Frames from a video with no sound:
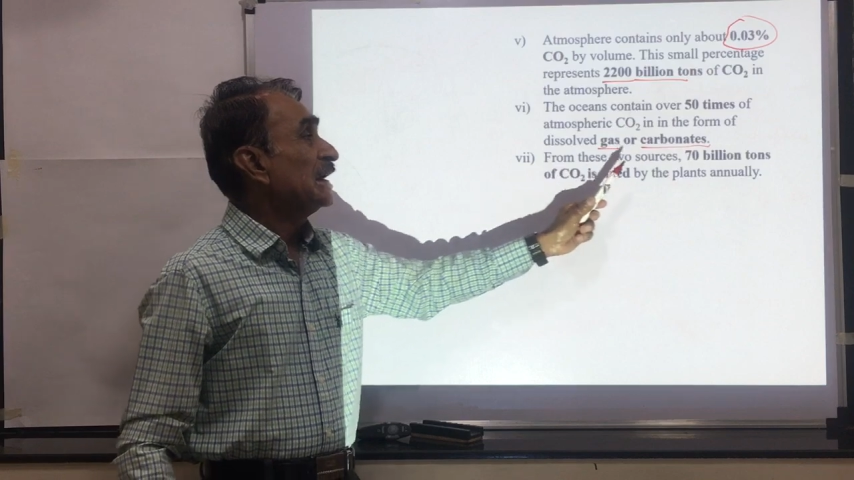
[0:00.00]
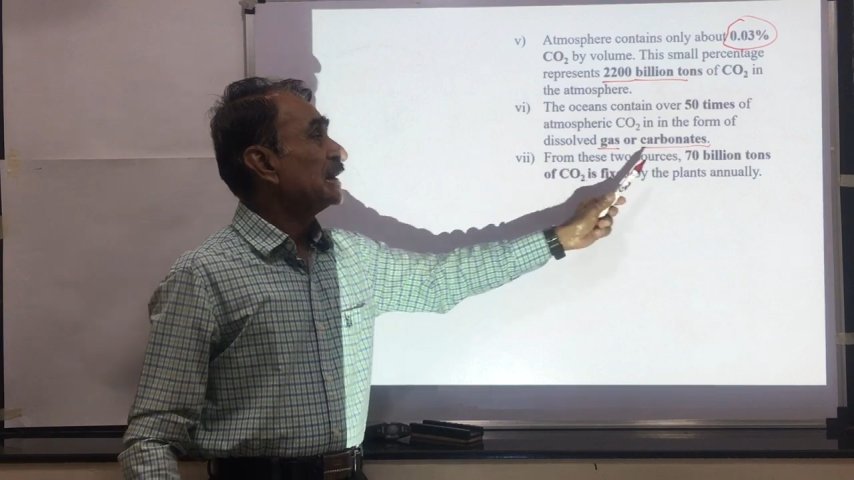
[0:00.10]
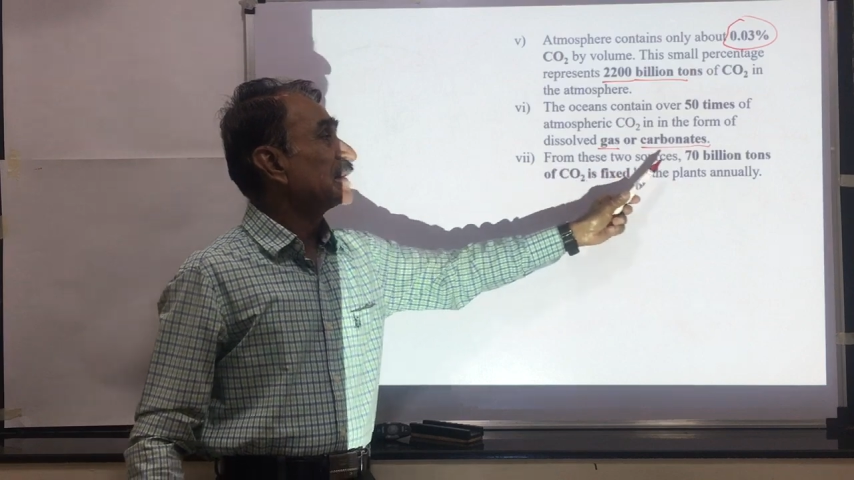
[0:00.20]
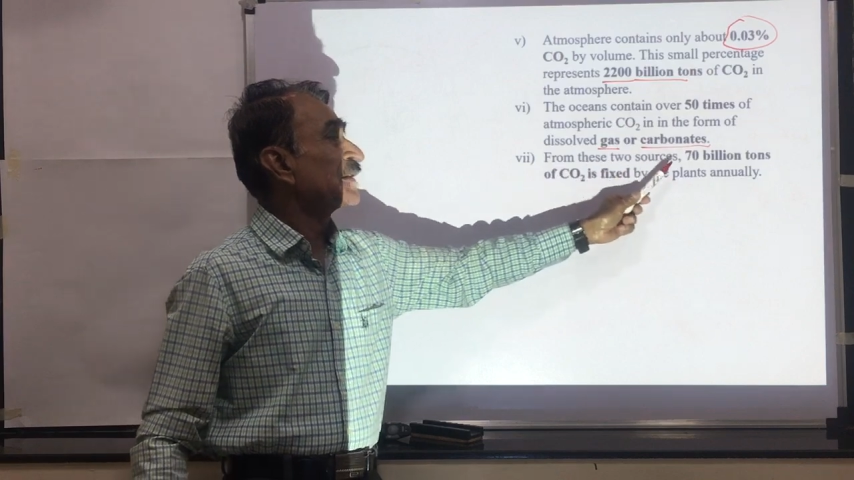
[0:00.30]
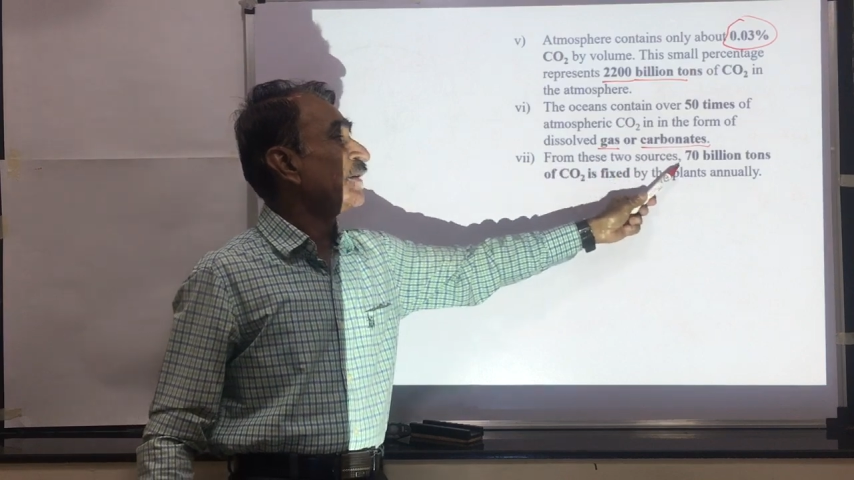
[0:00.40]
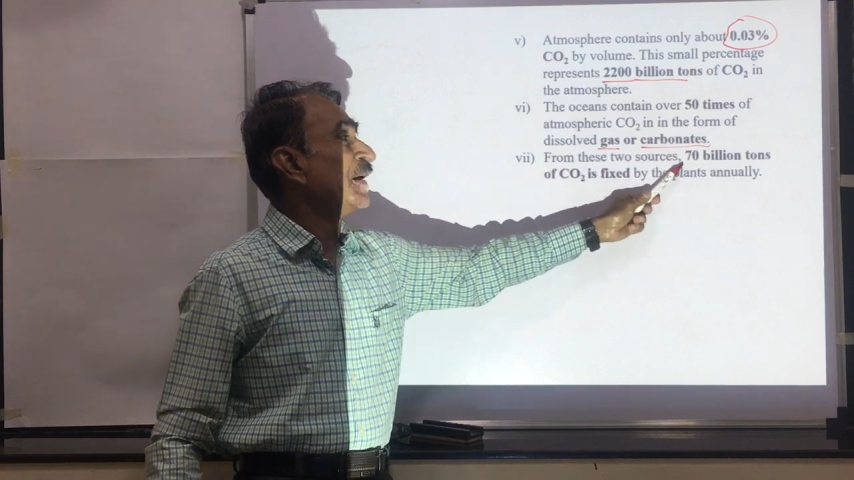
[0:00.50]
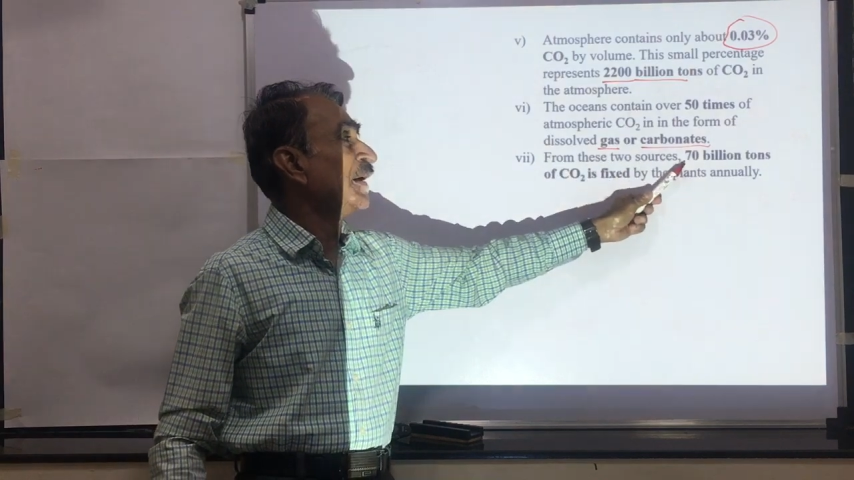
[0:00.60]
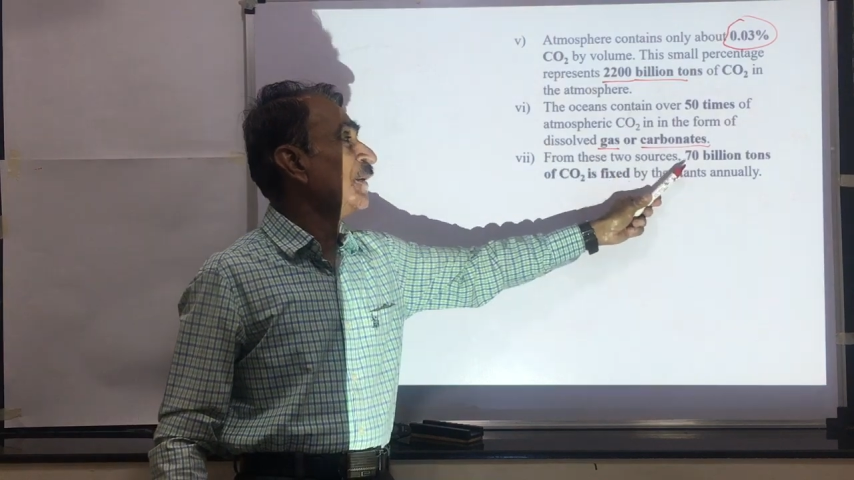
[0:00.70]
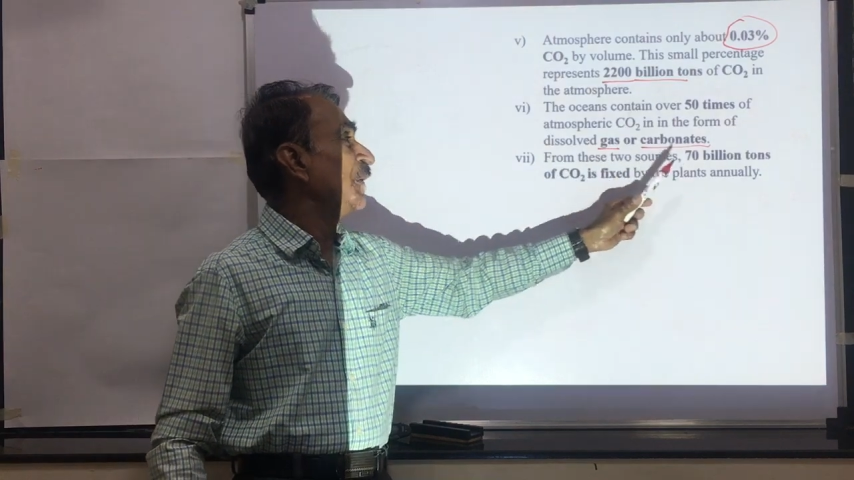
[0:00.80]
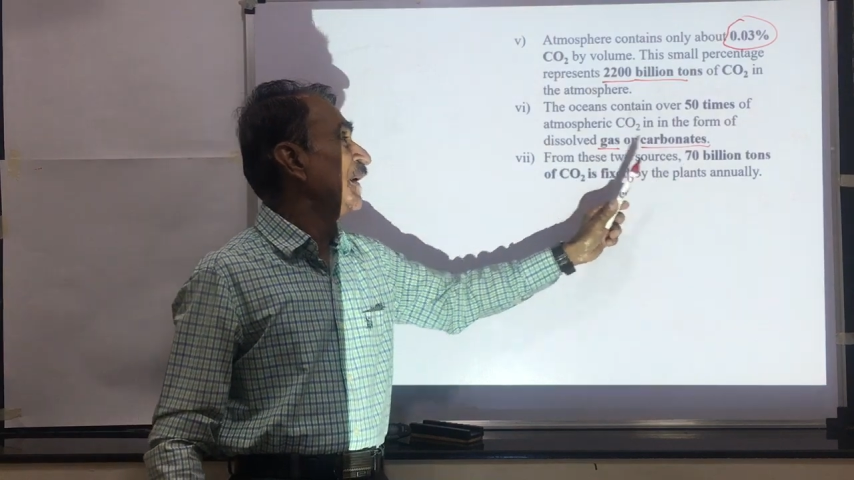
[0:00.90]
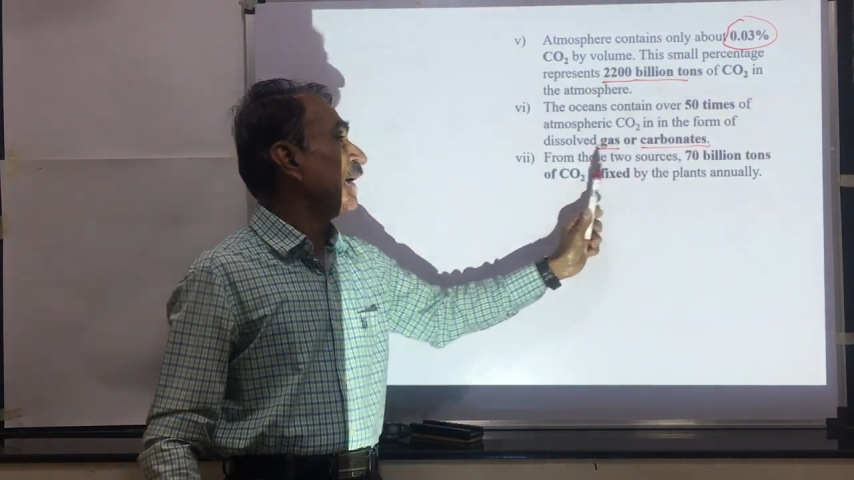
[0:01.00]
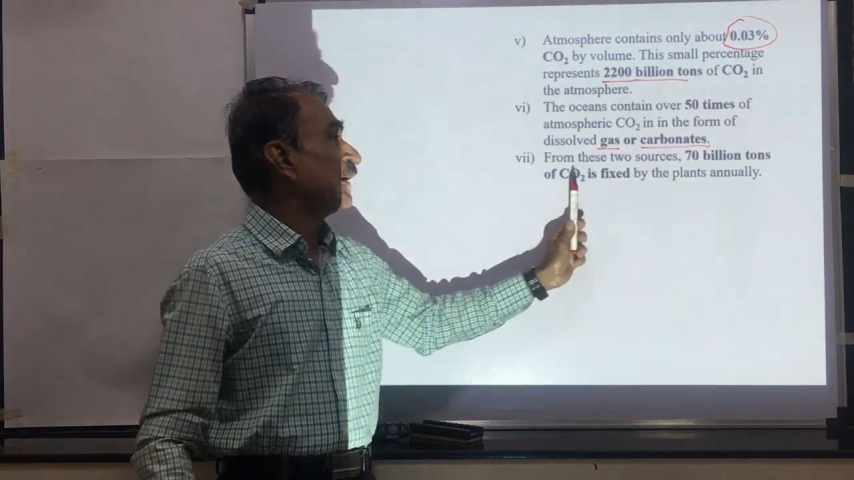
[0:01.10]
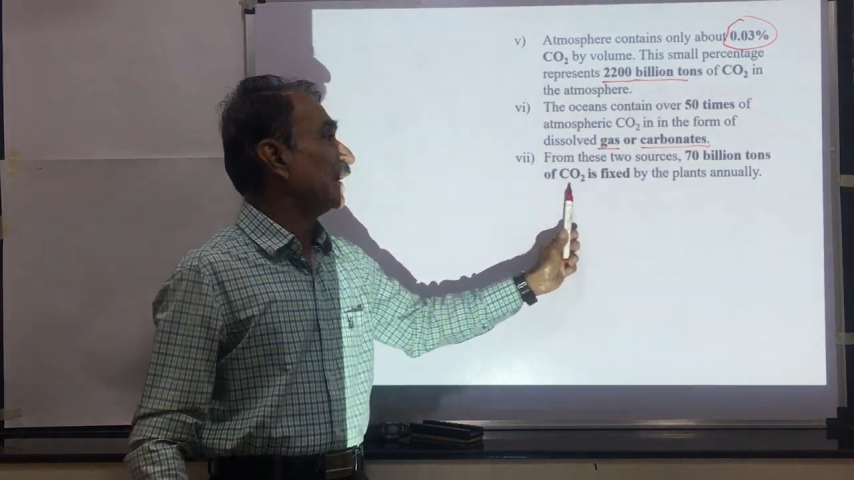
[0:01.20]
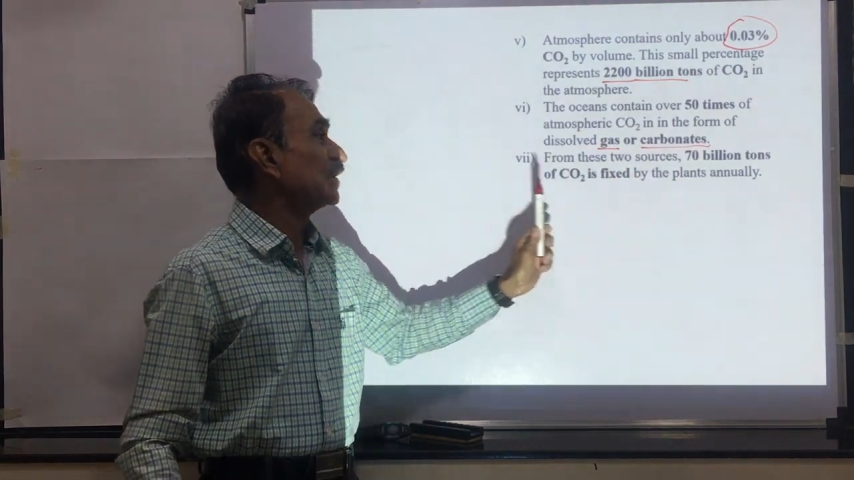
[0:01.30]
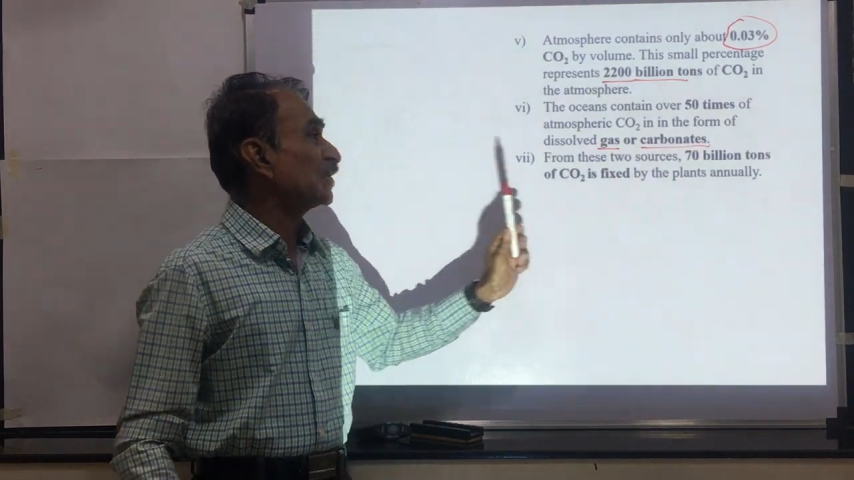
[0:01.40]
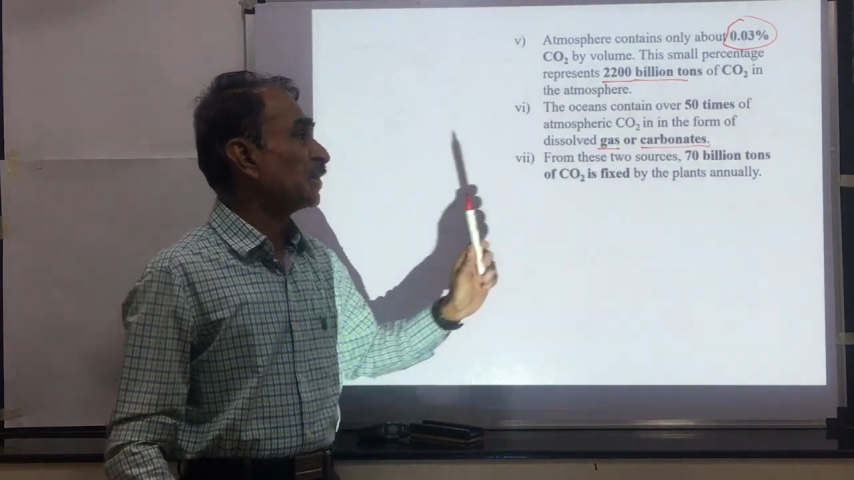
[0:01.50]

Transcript: 70 billion tons